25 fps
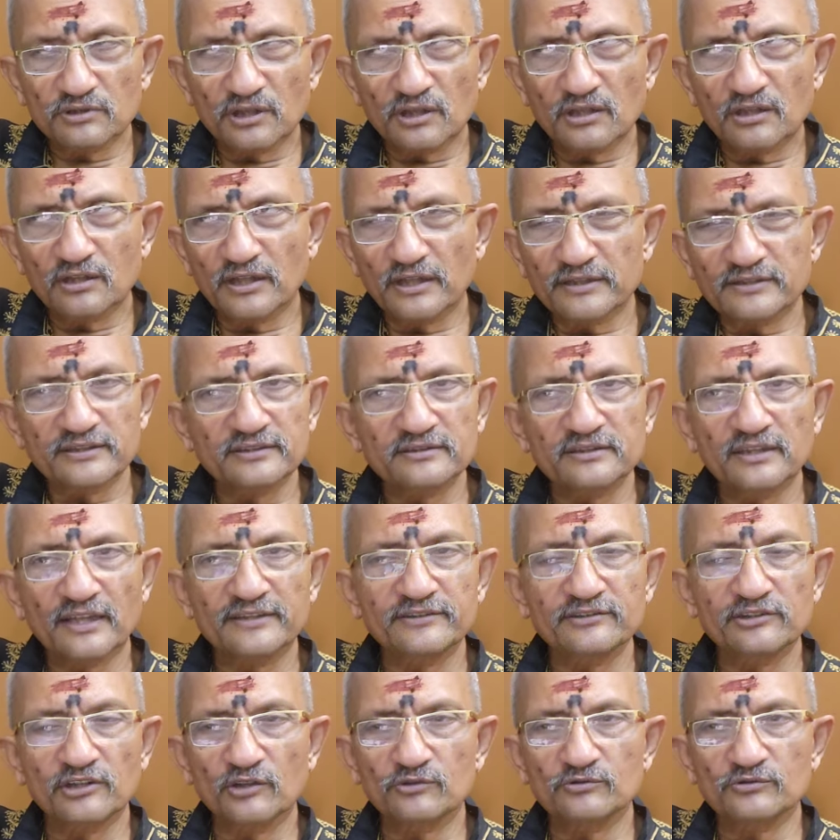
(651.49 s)
I think
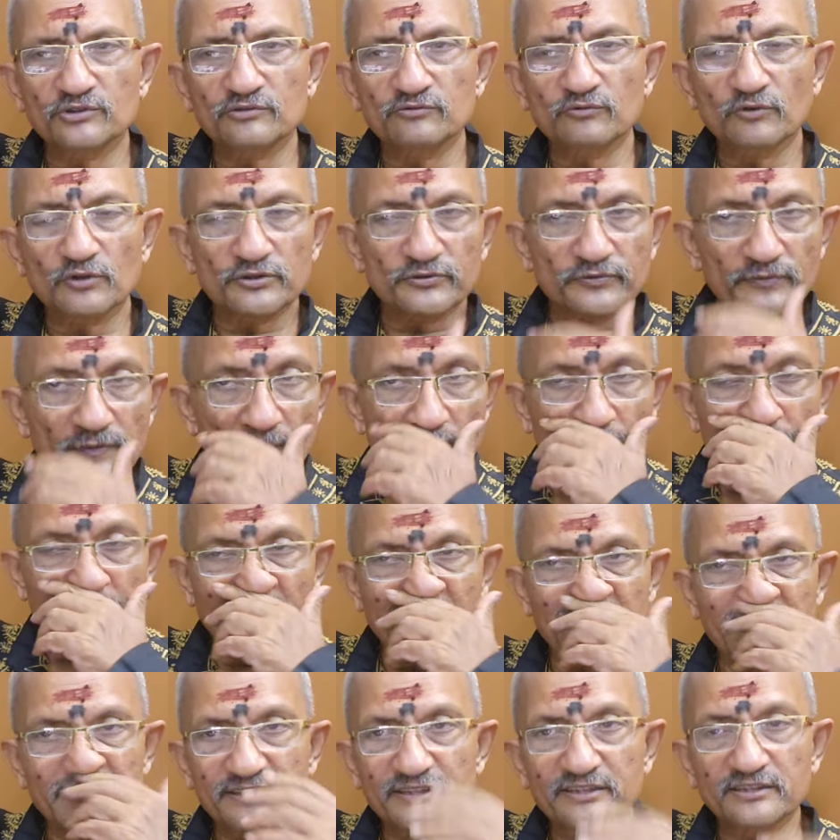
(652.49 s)
9,000 was very,
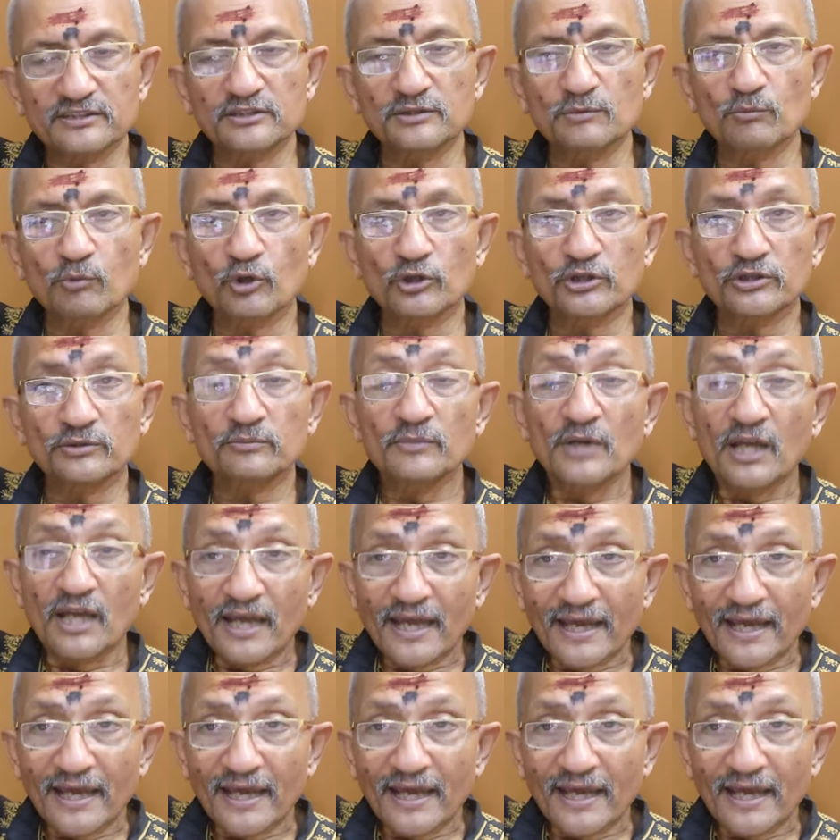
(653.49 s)
very near the bottom,